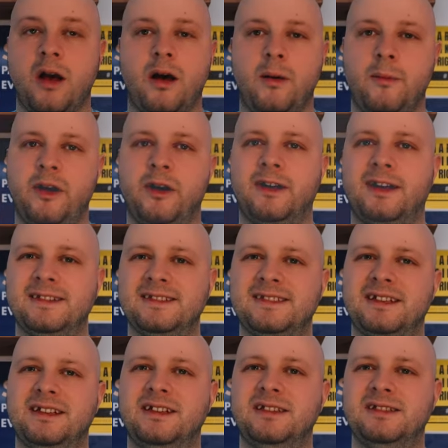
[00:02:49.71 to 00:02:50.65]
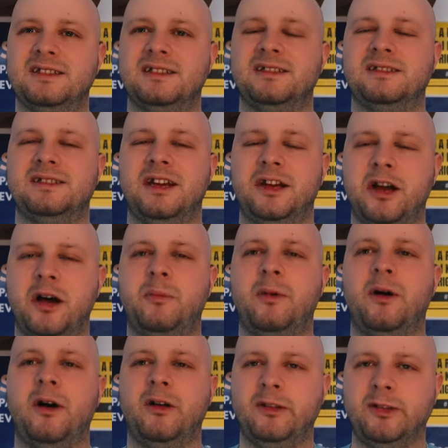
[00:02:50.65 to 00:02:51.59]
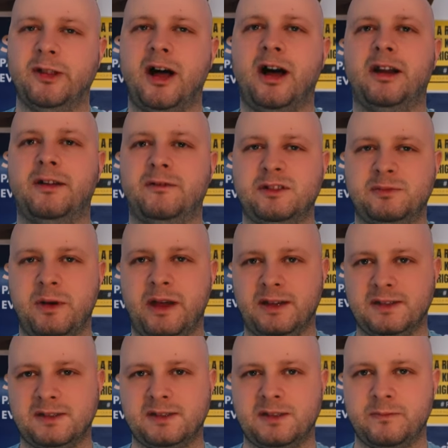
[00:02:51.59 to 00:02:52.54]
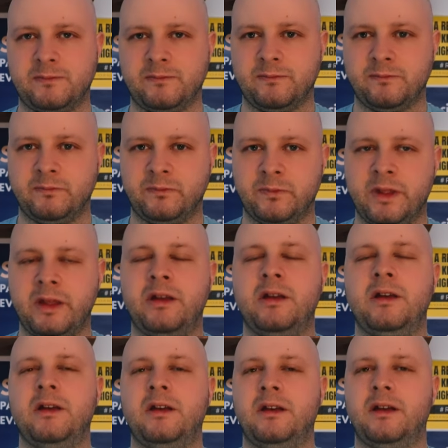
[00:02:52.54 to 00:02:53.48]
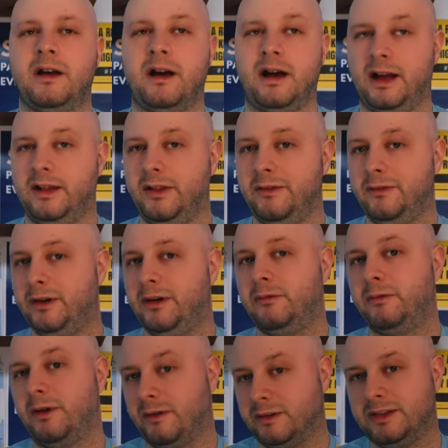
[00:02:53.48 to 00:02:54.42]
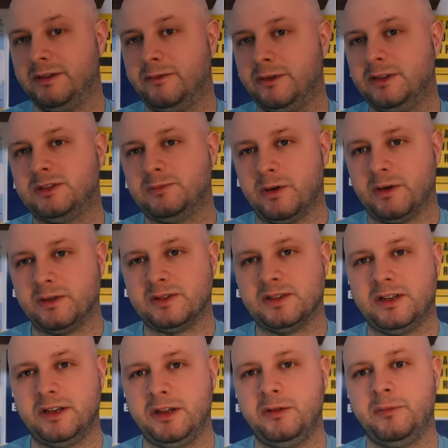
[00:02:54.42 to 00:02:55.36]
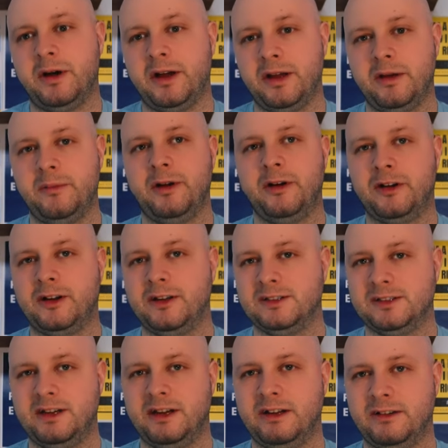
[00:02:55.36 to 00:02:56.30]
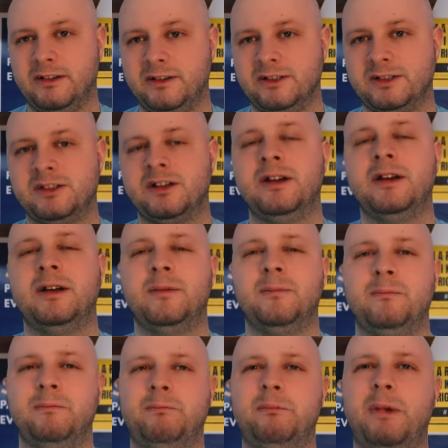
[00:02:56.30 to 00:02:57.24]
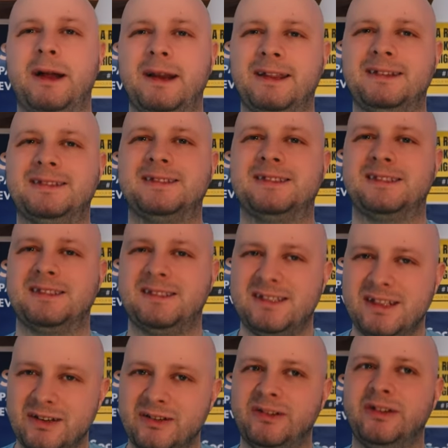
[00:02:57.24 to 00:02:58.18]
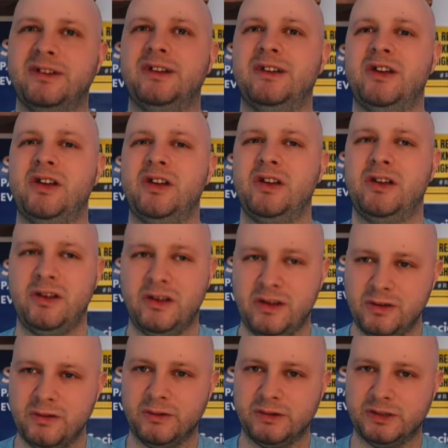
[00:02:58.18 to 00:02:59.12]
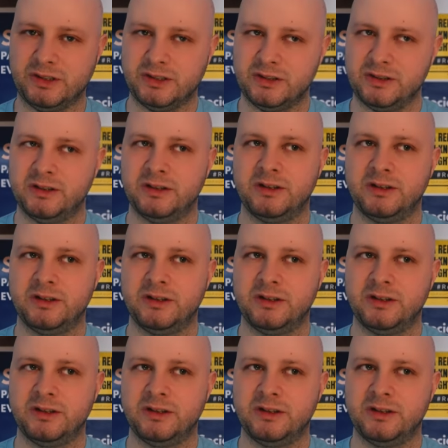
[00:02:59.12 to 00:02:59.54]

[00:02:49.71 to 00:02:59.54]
American cities take up a lot of space. I live in a relatively small city by American standards, but it's still huge.